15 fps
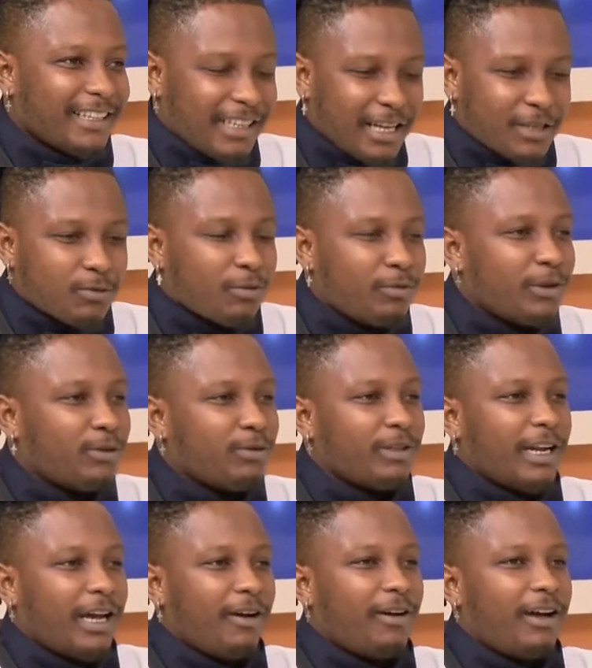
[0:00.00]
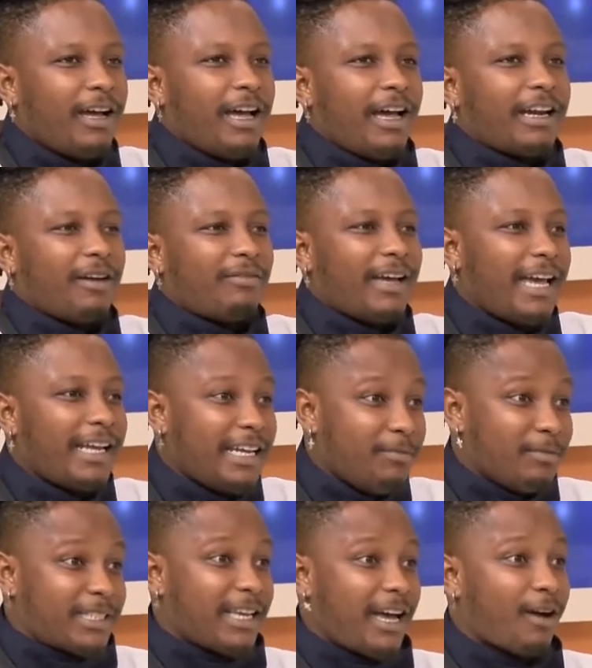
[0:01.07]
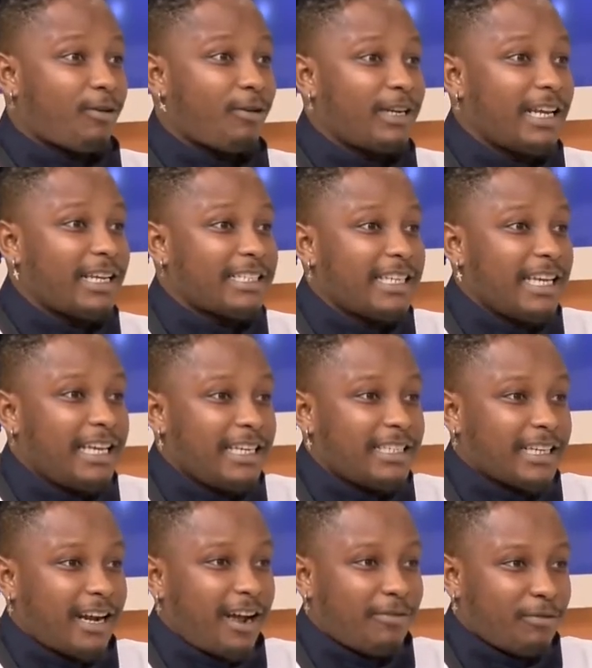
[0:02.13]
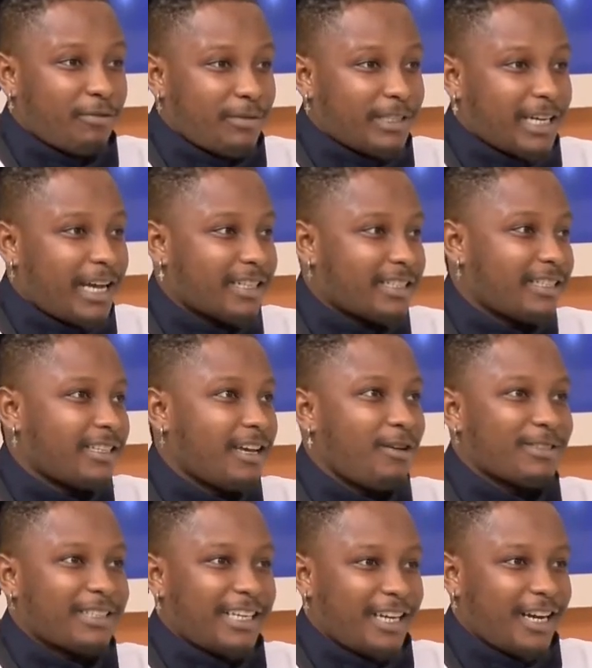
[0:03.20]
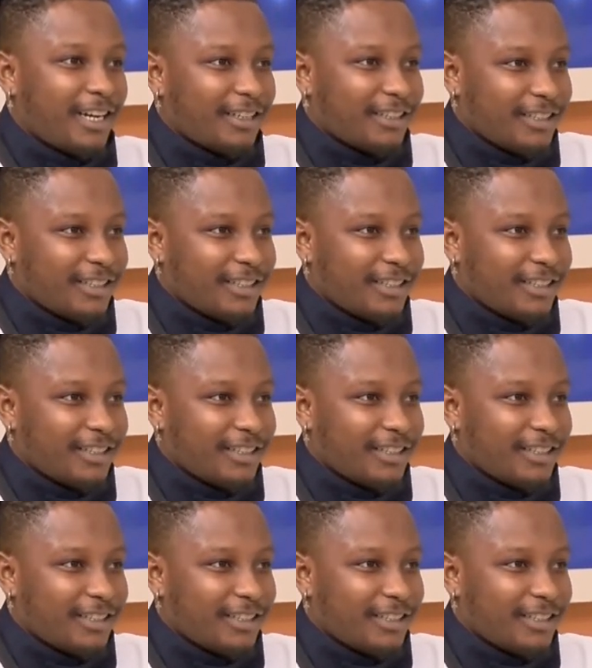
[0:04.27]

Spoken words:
That's what we do now. And I've heard him, Sarkodie, saying he's an Afrobeat artist outside Ghana.